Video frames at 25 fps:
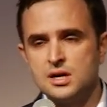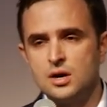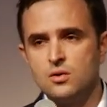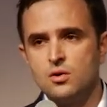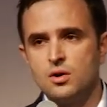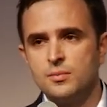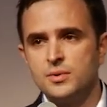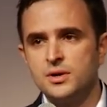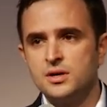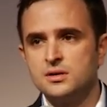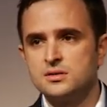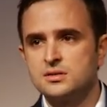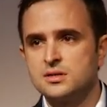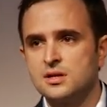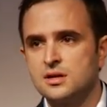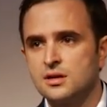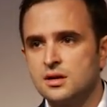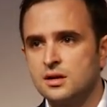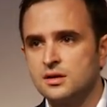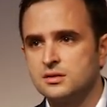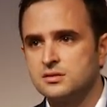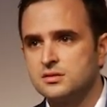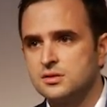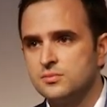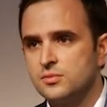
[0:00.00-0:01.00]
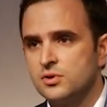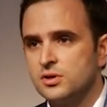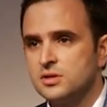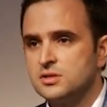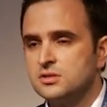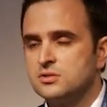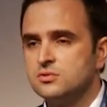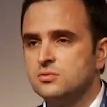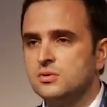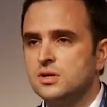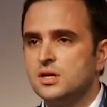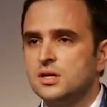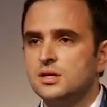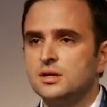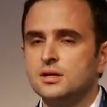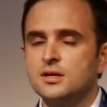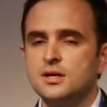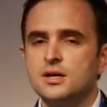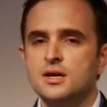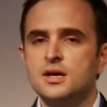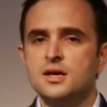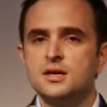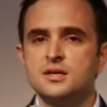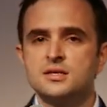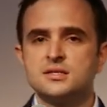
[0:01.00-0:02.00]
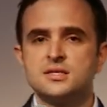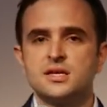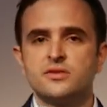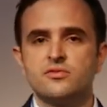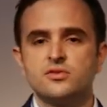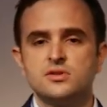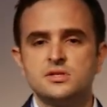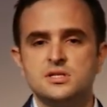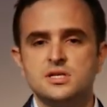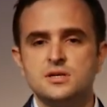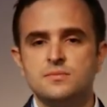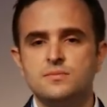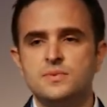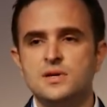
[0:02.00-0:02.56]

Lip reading: Our biggest customer is doing 70